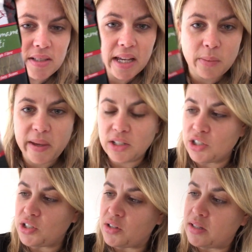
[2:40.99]
I'll take a
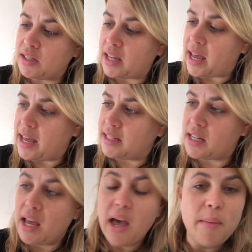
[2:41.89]
picture so you can see
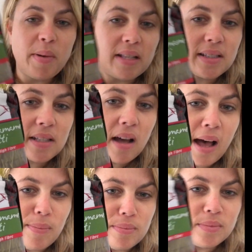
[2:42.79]
it, but it's
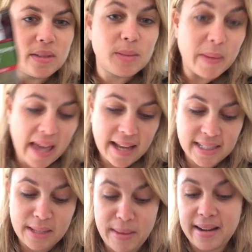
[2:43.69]

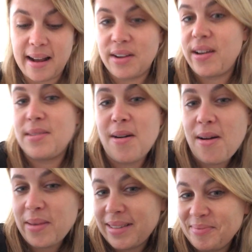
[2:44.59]
spaghetti made out of
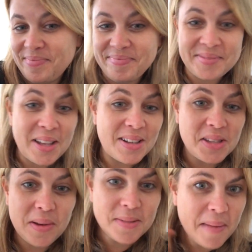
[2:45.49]
edamame.
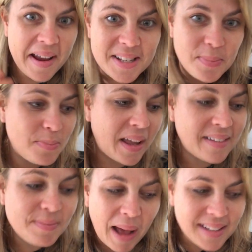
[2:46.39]
So it's
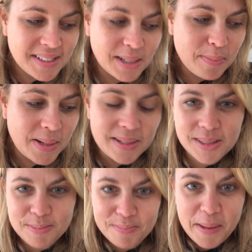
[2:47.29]
like pasta, but
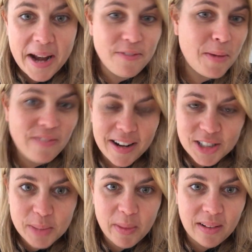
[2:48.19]
it's made from a
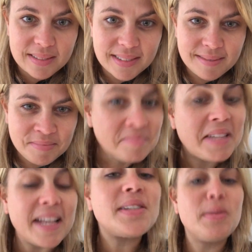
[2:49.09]
vegetable.
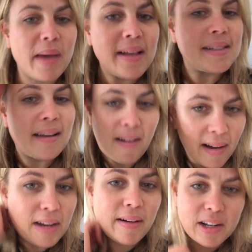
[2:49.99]
It's amazing, I
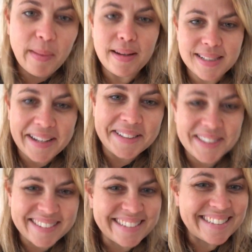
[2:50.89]
highly recommend it.